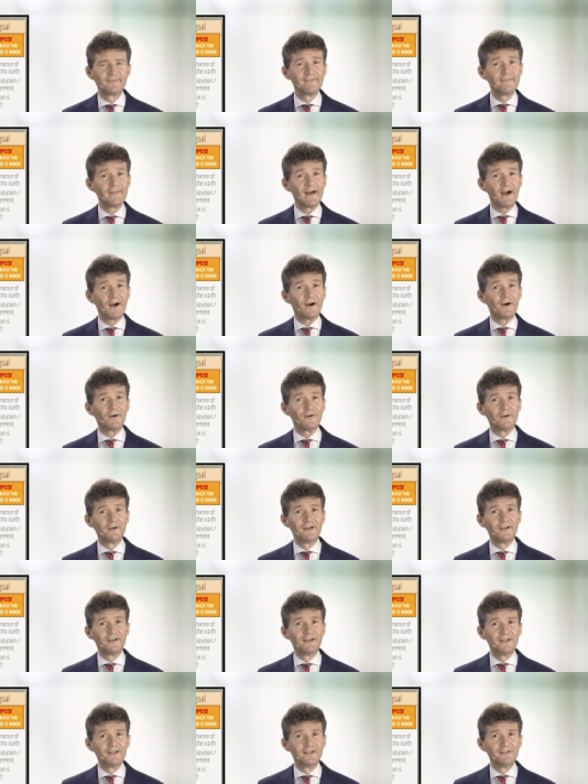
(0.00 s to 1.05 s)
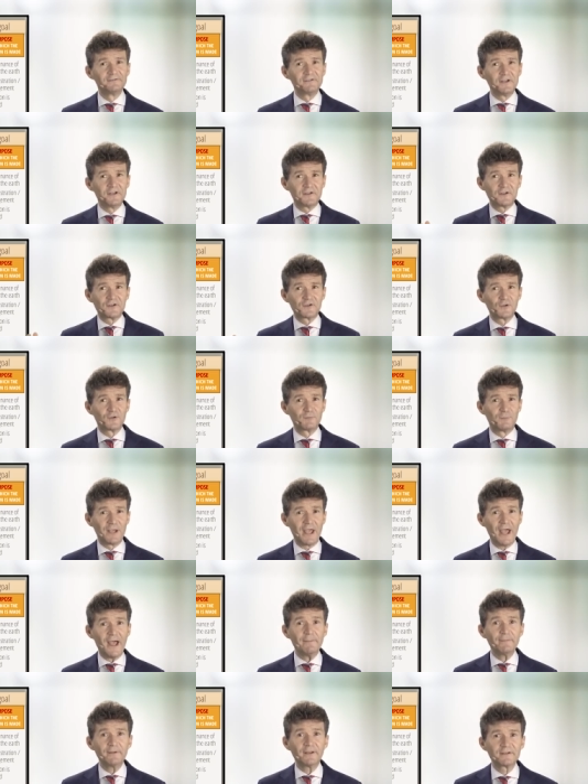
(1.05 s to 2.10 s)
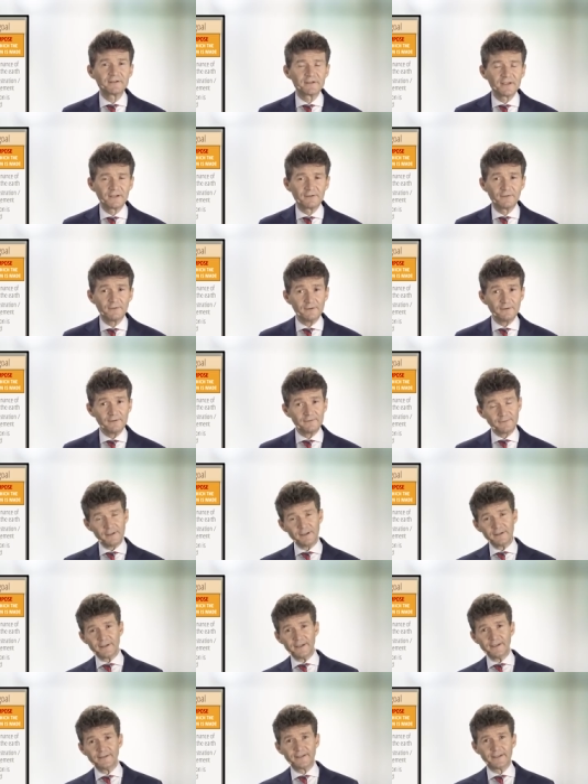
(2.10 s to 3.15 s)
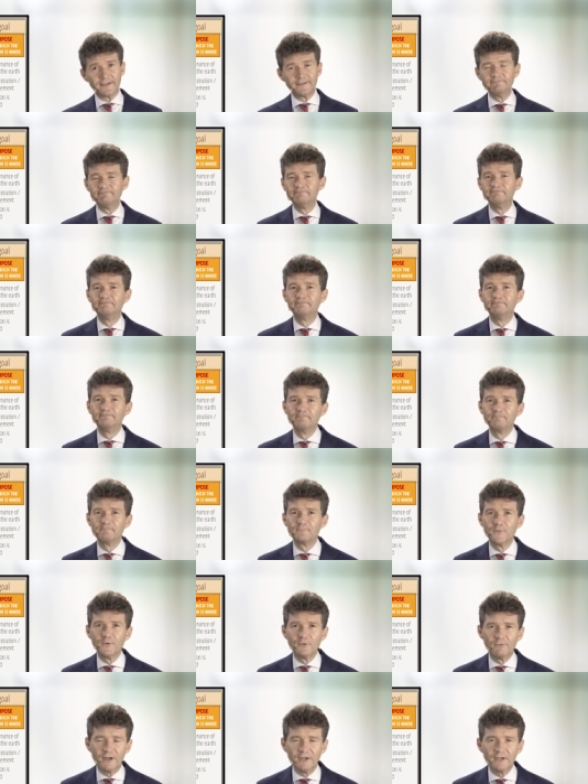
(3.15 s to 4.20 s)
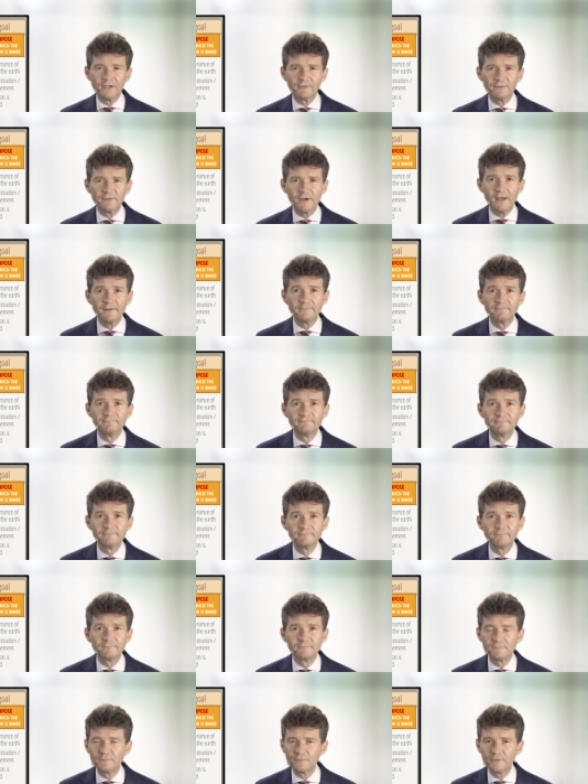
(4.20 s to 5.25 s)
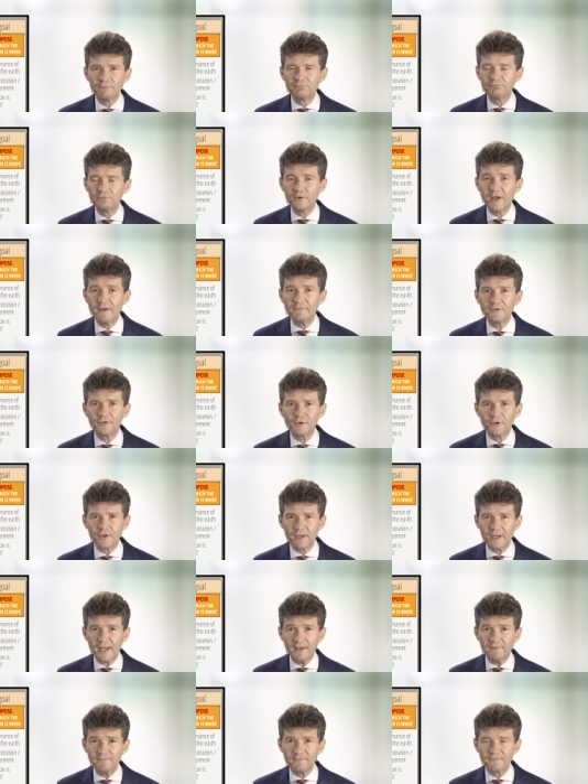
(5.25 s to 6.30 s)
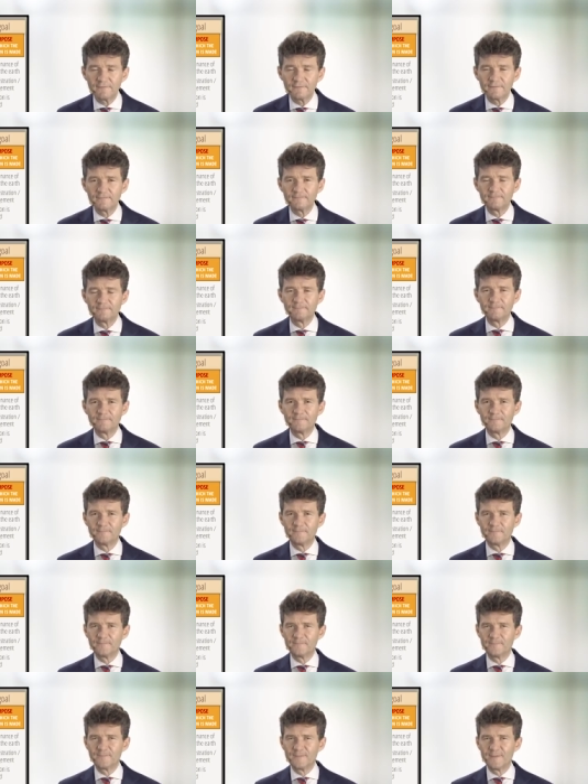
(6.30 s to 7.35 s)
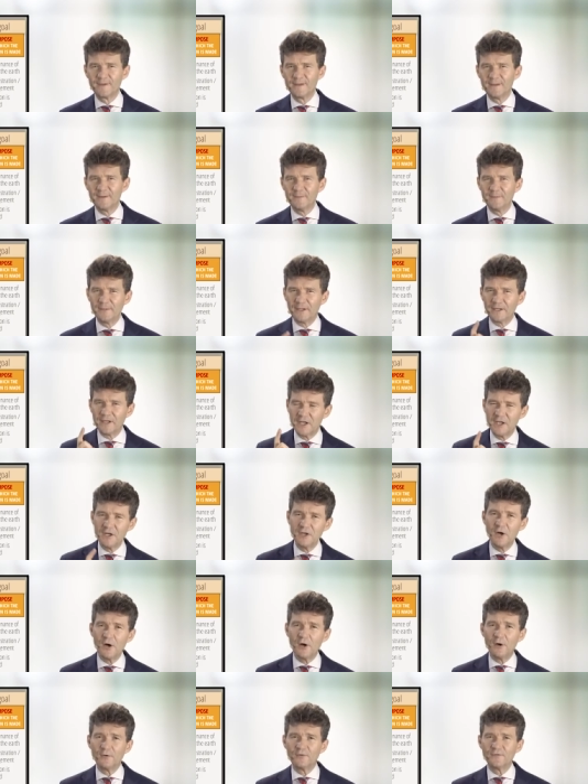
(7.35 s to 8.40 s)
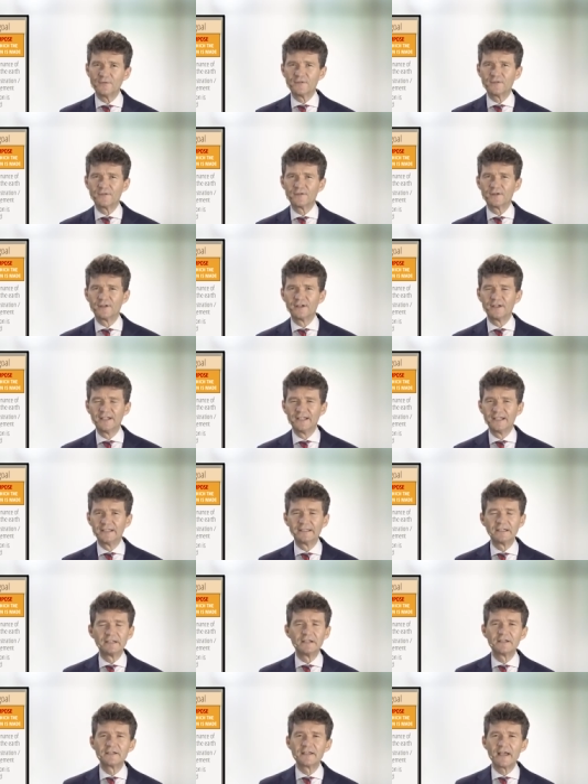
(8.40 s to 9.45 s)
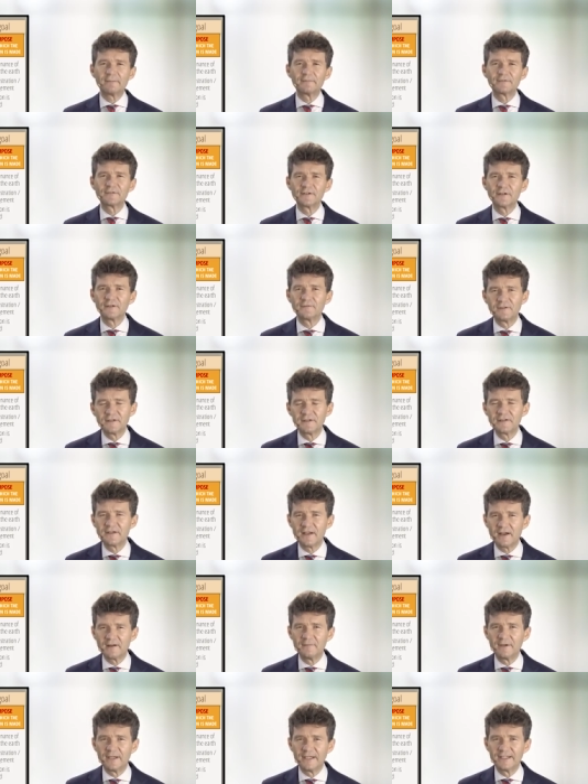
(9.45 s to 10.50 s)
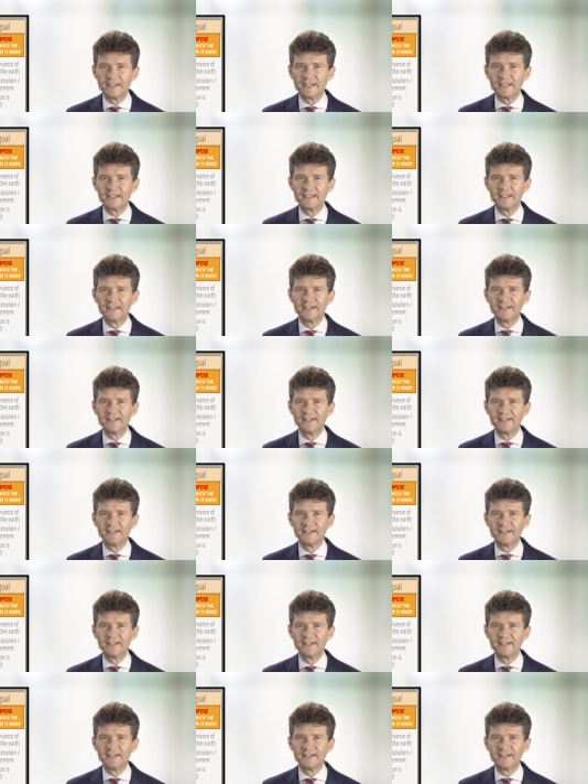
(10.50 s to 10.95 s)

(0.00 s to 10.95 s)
Now Jesus should be happy and said, oh, well done then. You're ready to, you have eternal life. But he knows the deception of this young man.